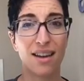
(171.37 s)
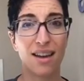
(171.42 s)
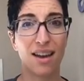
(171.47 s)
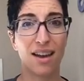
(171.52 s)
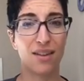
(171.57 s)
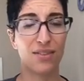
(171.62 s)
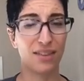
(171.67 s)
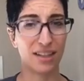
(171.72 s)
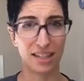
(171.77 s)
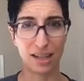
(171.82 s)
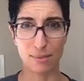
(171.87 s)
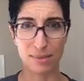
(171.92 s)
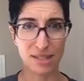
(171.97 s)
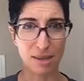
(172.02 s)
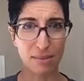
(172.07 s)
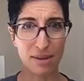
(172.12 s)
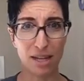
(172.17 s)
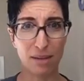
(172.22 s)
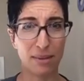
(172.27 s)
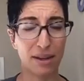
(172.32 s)
I feel like I'm
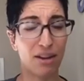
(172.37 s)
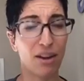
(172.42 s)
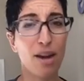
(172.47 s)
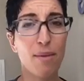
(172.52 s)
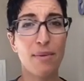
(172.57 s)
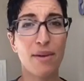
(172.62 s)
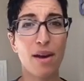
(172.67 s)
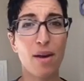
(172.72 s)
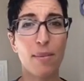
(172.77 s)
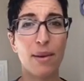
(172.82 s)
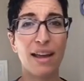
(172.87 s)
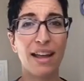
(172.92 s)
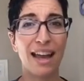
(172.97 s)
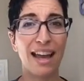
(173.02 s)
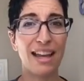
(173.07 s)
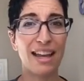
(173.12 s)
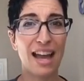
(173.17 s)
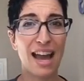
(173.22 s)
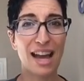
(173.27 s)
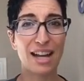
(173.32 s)
summoning my grandpa, but
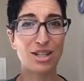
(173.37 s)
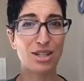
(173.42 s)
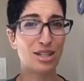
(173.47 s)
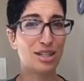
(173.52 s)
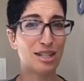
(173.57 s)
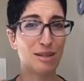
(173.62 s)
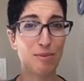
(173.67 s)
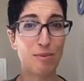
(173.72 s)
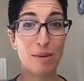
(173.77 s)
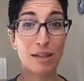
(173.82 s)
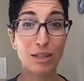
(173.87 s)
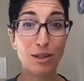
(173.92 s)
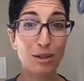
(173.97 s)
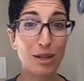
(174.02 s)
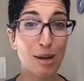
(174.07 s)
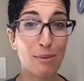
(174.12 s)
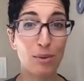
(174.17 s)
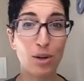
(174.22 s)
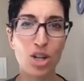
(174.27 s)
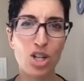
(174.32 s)
I actually dipped my
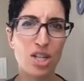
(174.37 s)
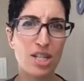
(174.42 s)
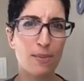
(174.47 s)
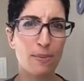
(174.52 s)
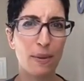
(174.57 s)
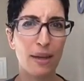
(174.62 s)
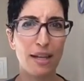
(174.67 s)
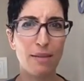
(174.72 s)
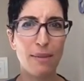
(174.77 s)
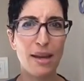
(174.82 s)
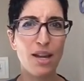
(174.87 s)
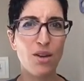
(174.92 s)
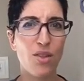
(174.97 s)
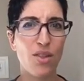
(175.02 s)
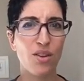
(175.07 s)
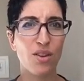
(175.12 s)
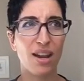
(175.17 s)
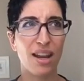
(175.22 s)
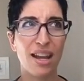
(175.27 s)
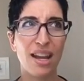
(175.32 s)
cucumber in just plain mayo the
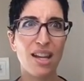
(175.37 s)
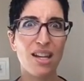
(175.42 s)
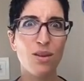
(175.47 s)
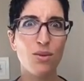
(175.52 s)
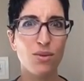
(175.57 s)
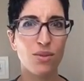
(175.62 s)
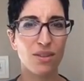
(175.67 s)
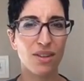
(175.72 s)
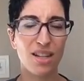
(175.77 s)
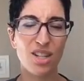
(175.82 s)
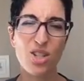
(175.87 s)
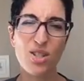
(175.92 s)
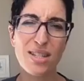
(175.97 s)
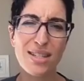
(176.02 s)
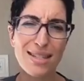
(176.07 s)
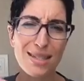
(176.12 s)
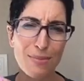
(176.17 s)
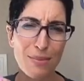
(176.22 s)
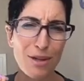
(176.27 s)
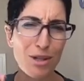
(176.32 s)
other night, and it, like, just a
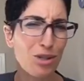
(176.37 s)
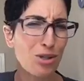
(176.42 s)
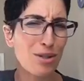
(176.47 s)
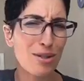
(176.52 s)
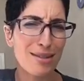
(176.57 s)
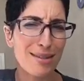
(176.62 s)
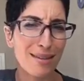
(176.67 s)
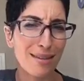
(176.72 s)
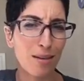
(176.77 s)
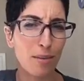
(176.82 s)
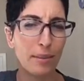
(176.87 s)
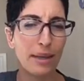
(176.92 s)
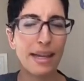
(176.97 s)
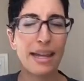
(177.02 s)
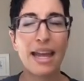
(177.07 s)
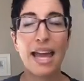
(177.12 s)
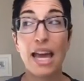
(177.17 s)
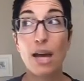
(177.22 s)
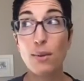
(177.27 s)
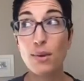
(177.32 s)
smidge, just a little bit.
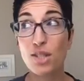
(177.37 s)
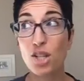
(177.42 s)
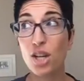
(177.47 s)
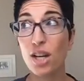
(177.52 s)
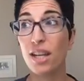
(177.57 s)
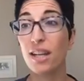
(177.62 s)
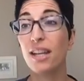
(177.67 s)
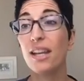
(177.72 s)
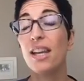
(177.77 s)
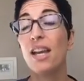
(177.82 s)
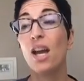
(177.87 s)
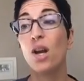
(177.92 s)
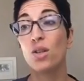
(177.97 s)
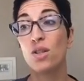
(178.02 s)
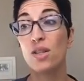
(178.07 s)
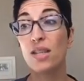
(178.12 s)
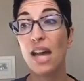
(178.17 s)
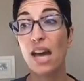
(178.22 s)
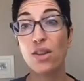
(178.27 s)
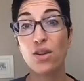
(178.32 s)
It was good.
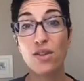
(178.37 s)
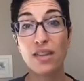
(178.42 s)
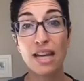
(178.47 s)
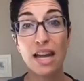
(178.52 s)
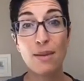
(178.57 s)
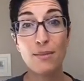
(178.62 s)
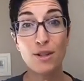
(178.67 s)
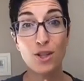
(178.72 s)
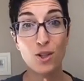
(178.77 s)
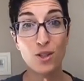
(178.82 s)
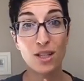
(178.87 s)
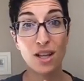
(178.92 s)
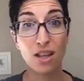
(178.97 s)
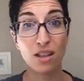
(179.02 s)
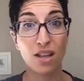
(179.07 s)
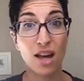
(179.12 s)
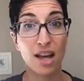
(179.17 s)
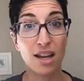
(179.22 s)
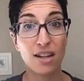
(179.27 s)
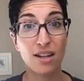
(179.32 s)
So the other thing I've been using a
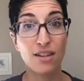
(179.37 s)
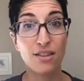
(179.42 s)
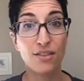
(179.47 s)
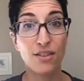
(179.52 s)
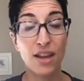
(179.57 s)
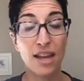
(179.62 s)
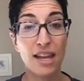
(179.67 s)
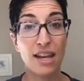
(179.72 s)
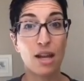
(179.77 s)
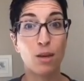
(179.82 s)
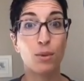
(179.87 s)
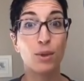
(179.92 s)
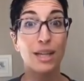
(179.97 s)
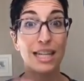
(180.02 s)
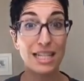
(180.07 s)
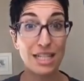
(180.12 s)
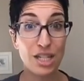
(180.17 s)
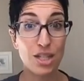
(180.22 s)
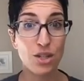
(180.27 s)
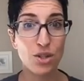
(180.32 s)
lot of, and I will
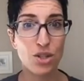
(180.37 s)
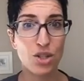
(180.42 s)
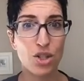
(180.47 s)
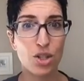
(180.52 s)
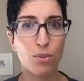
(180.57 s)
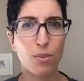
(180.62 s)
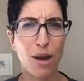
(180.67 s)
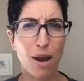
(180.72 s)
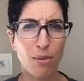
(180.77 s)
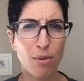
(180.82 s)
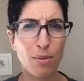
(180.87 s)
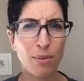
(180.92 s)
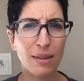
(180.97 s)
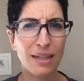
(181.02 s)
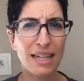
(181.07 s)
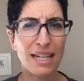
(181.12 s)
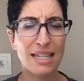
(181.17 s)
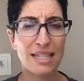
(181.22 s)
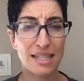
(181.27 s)
continue to do probably, is